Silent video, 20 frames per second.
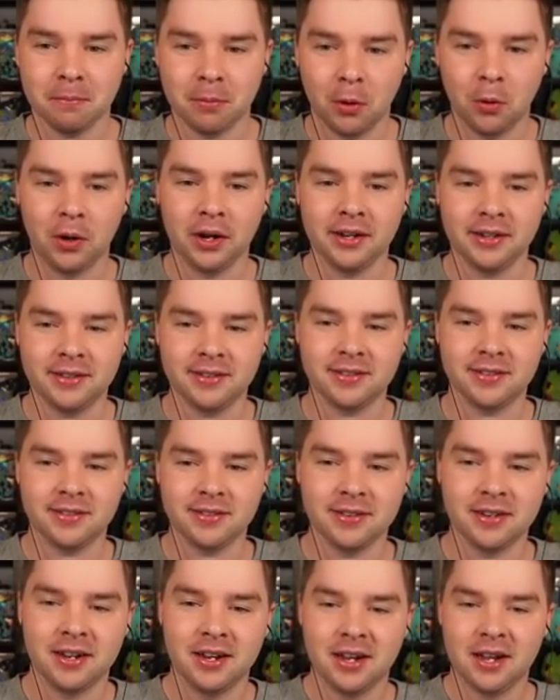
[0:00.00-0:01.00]
at
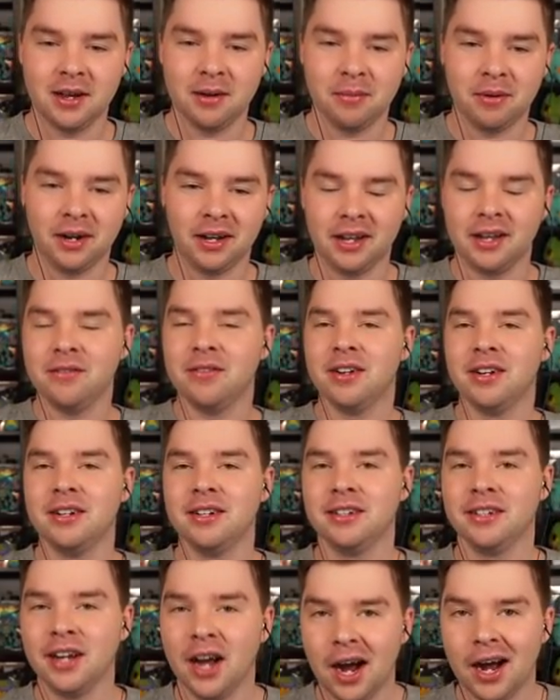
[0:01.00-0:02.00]
points, but I
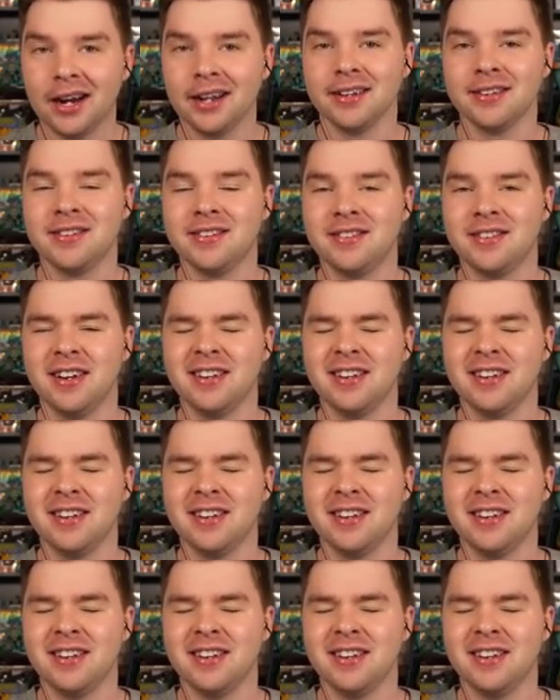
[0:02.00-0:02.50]
even got us